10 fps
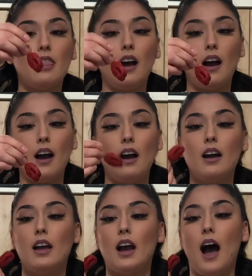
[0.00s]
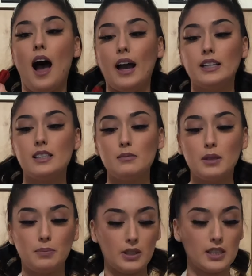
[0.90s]
that I, to
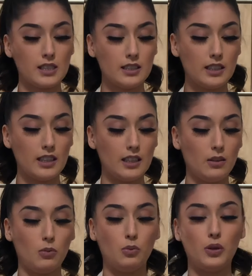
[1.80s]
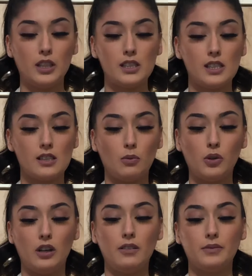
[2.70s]
me personally, once,
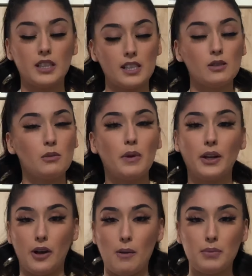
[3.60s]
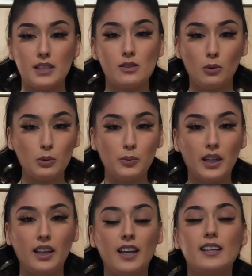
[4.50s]
well, this is what my grandpa told
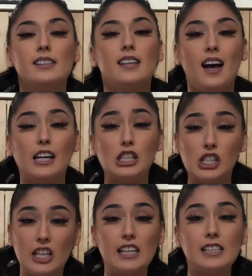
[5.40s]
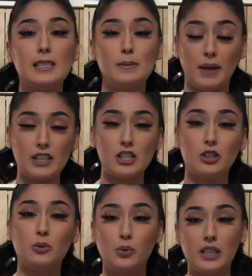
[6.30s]
me is that a chile is spicier
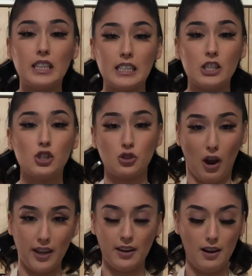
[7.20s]
when it is dried